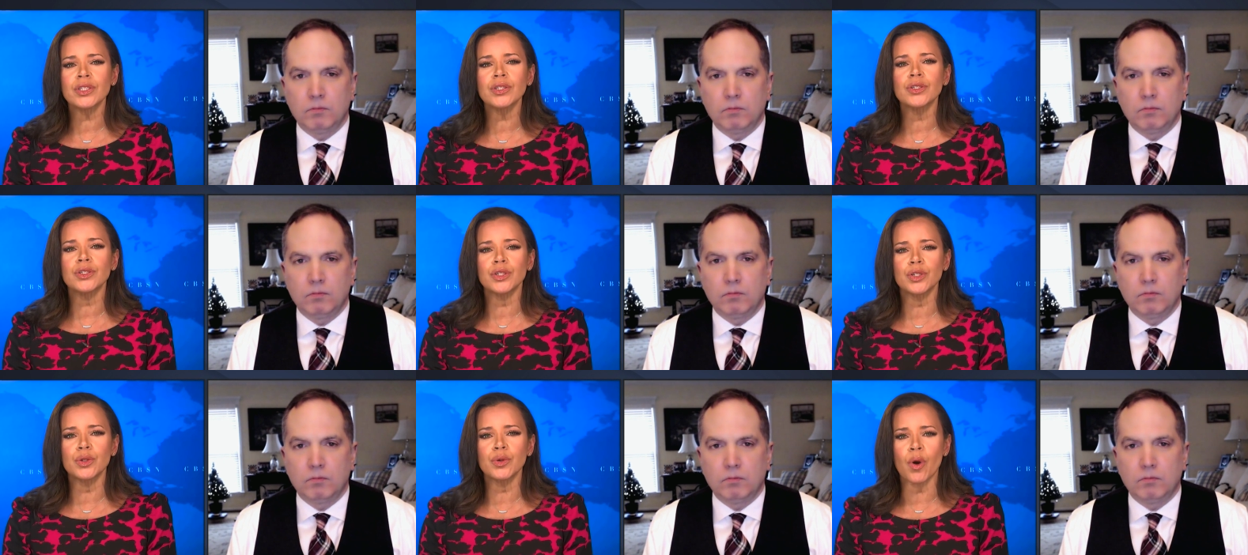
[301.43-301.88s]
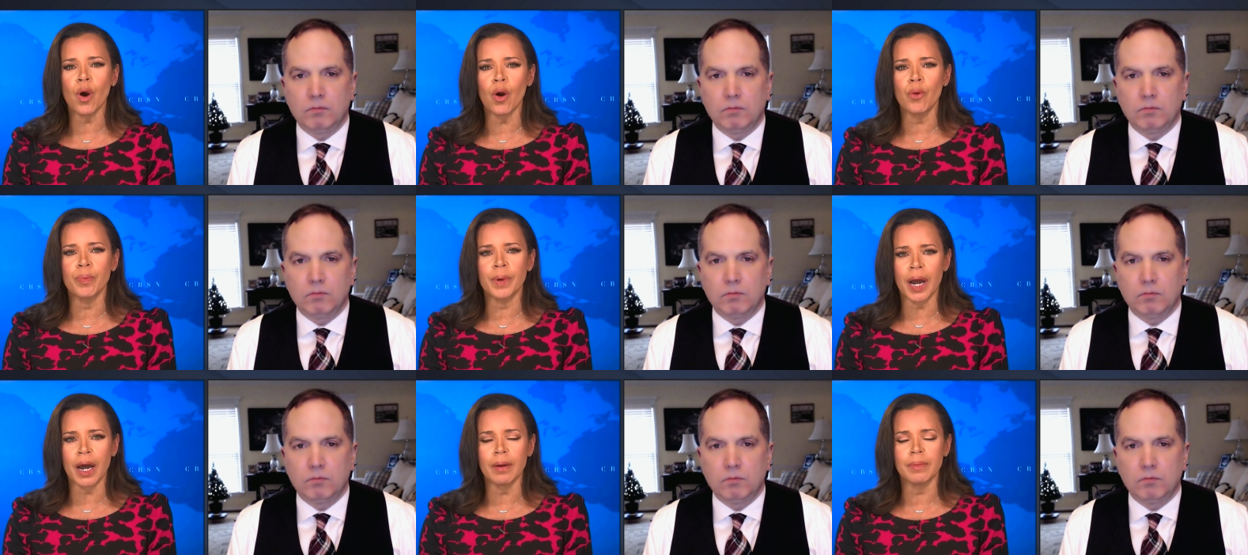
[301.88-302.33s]
Speaker 1: do you
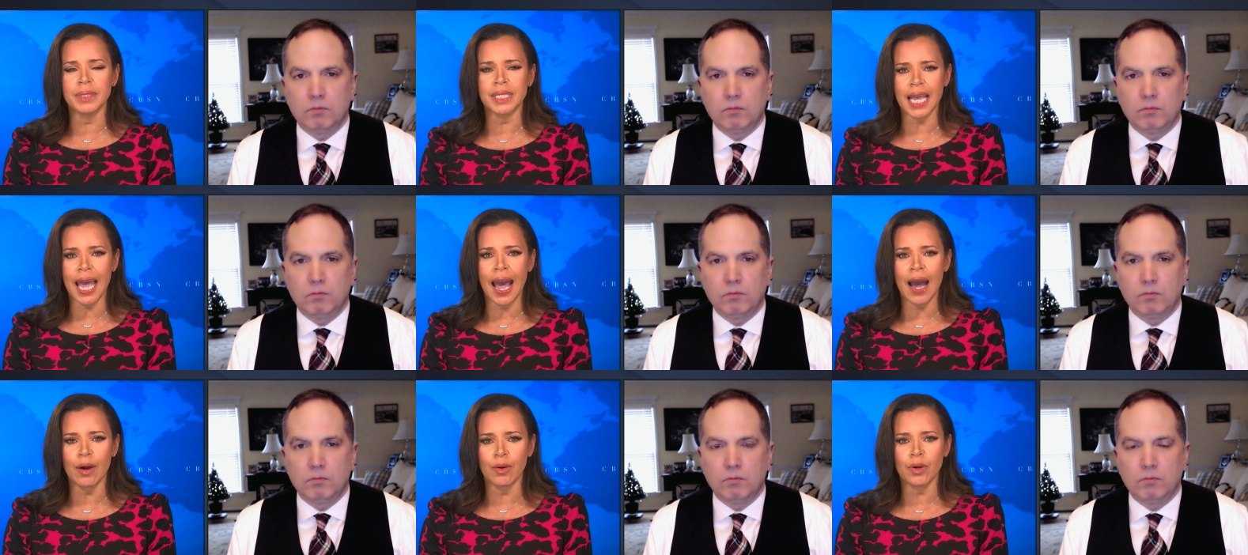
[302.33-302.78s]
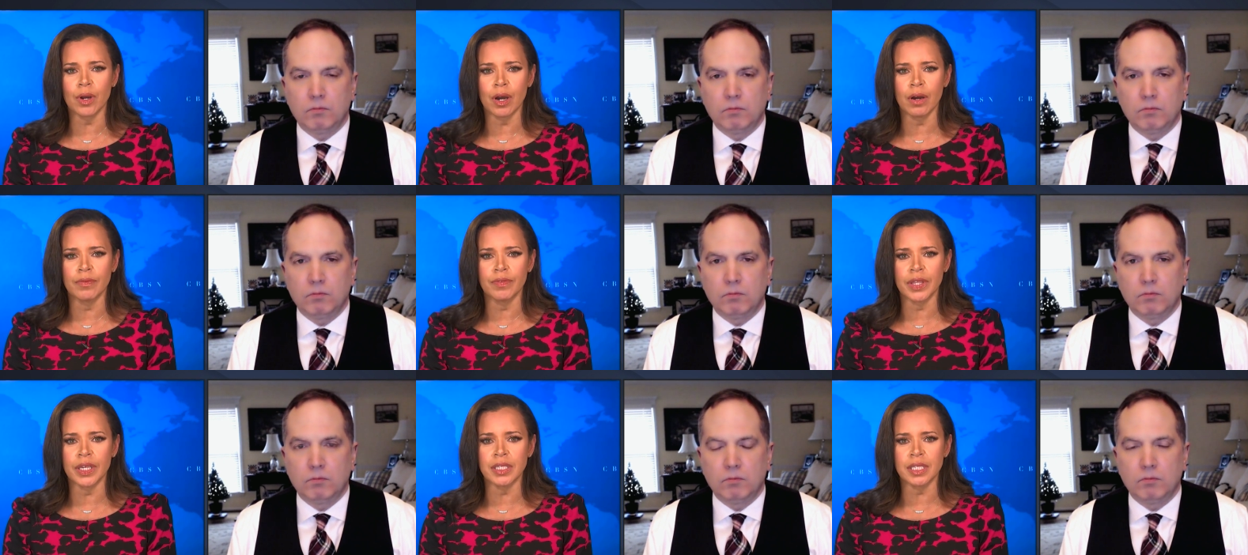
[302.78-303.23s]
hope comes out
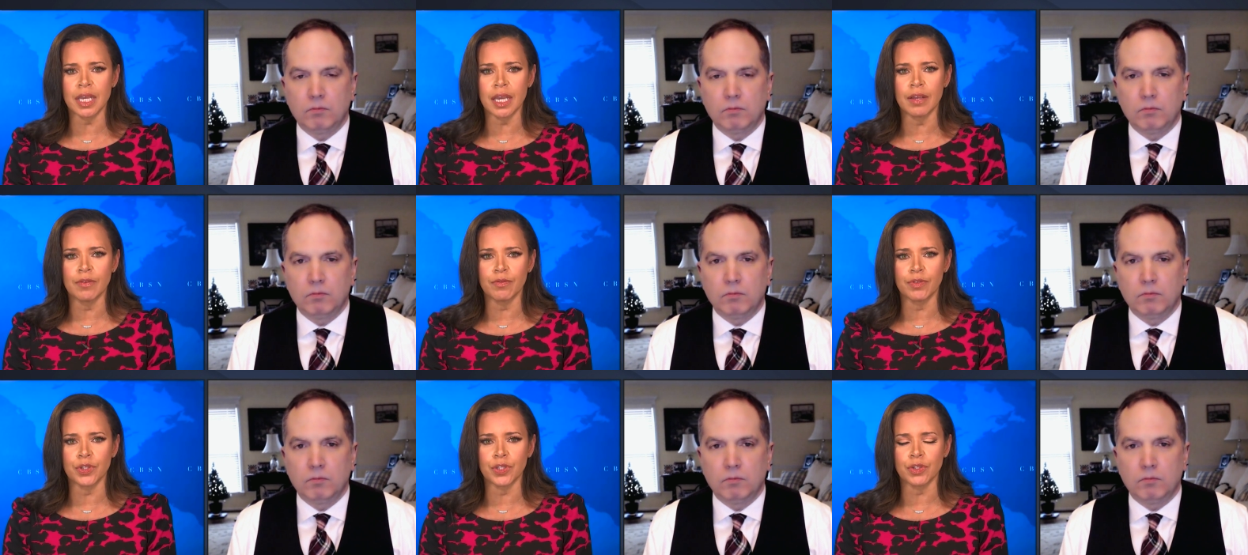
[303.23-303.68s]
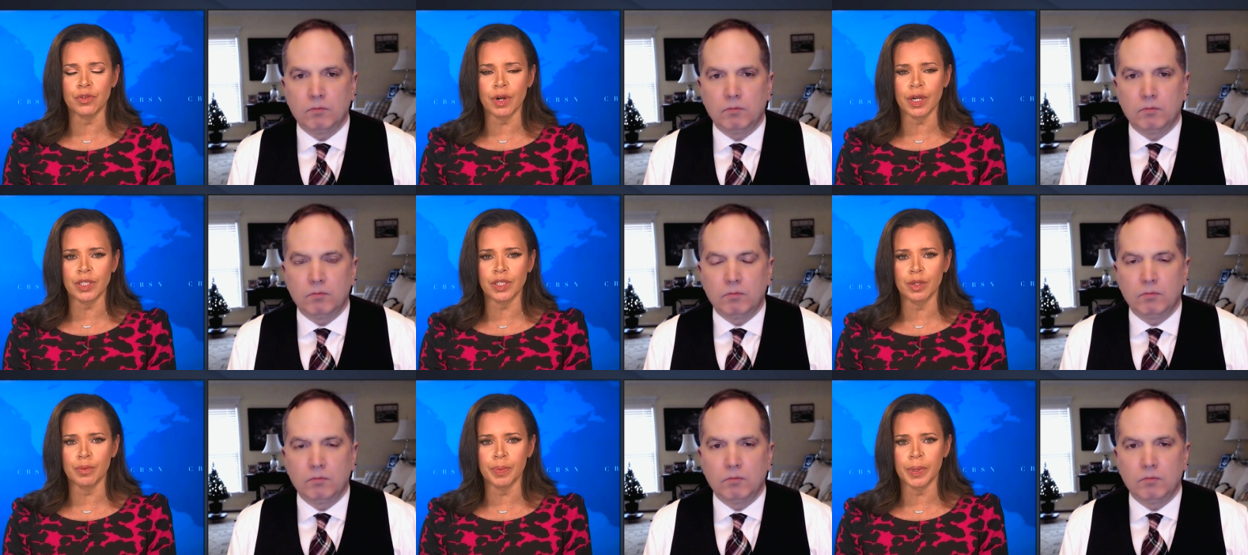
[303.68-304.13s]
of this
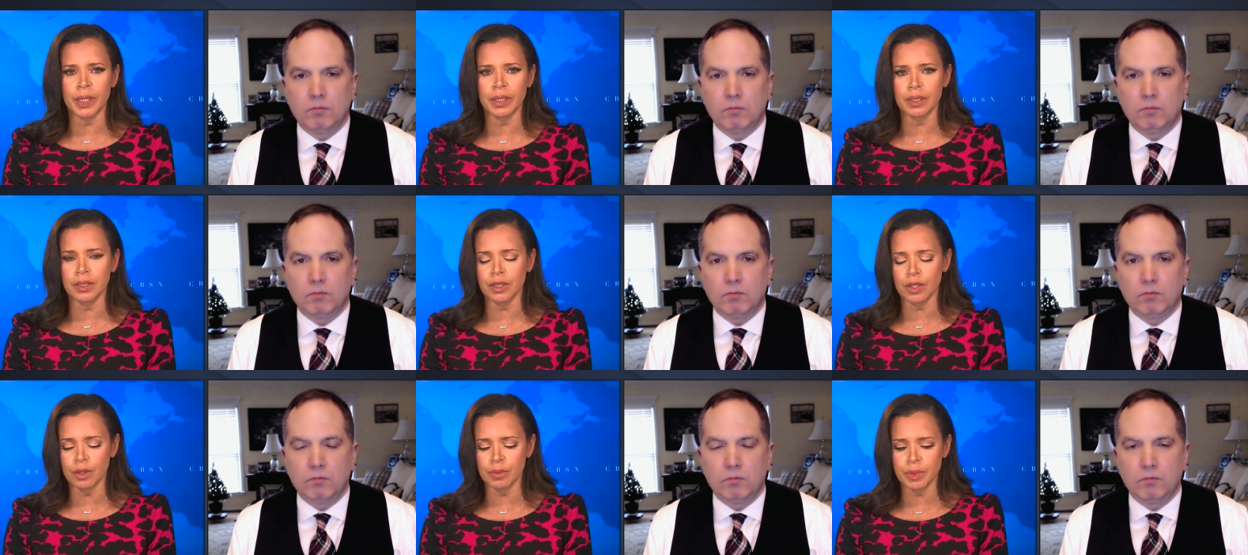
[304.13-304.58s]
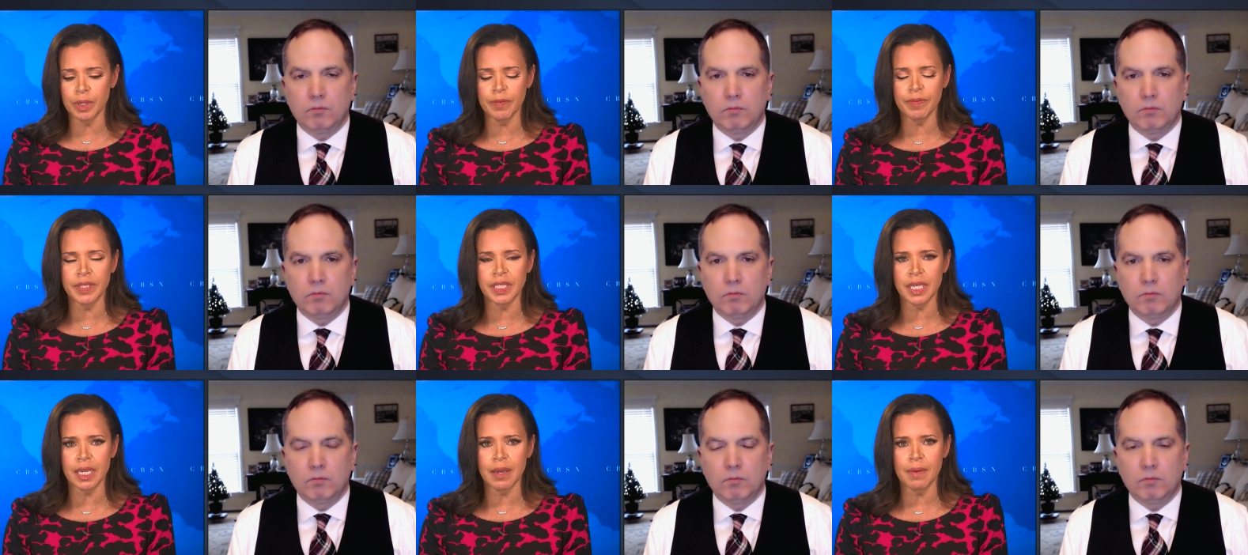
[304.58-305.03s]
infrastructure bill in terms of
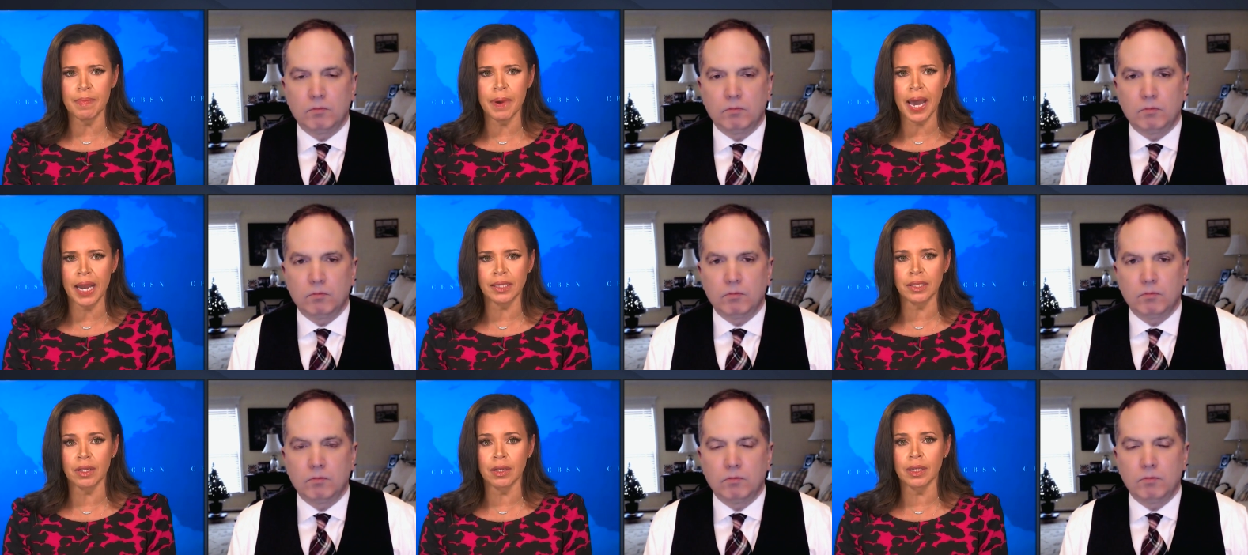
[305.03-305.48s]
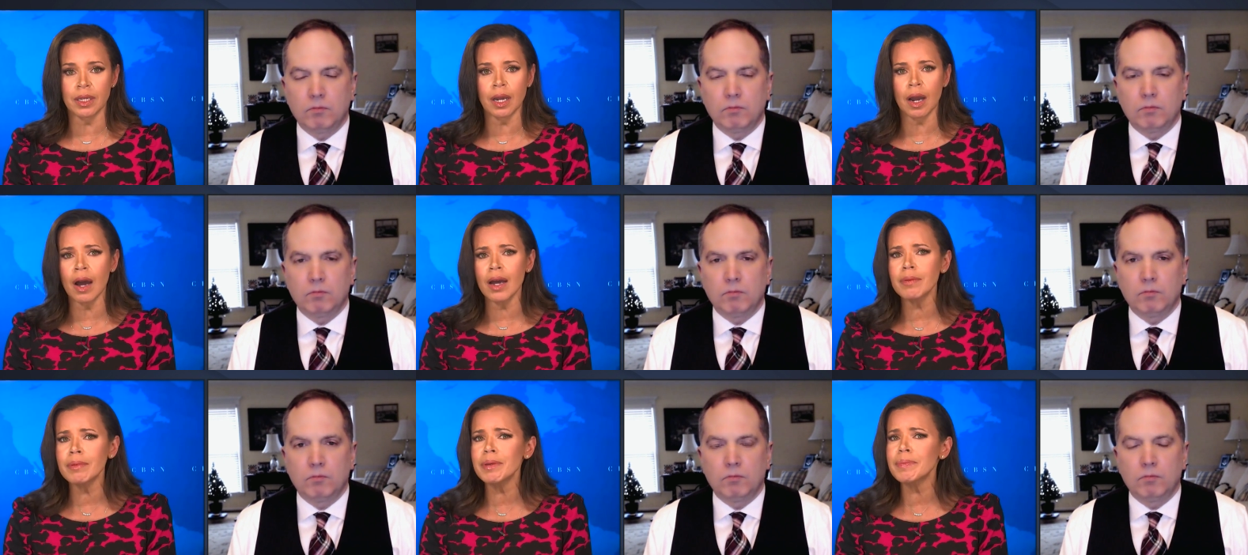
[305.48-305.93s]
its impact on the economy?